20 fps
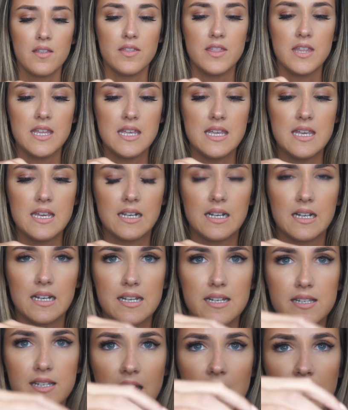The
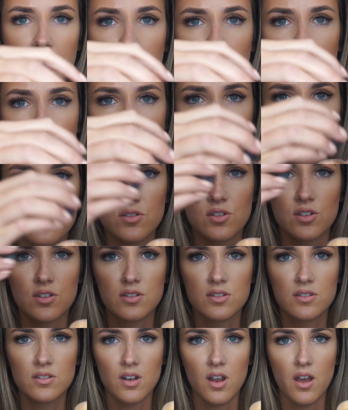glitter, and it's
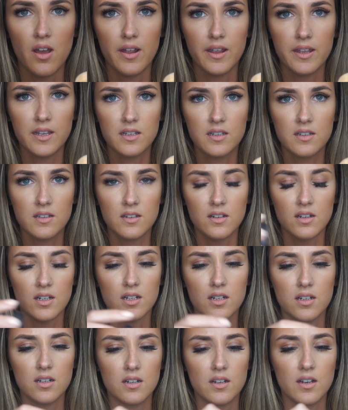just like,
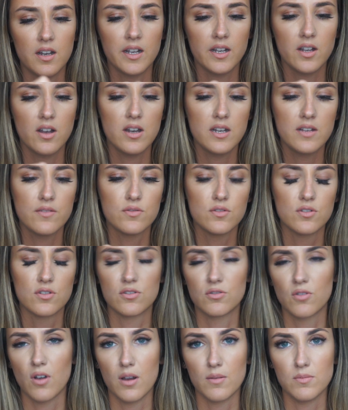oh, I can't even
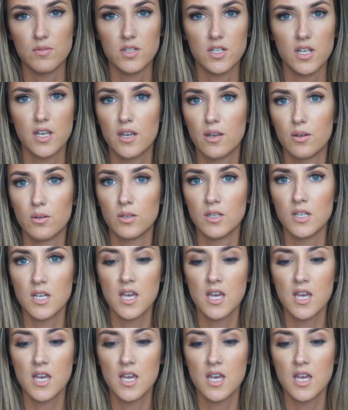describe to you.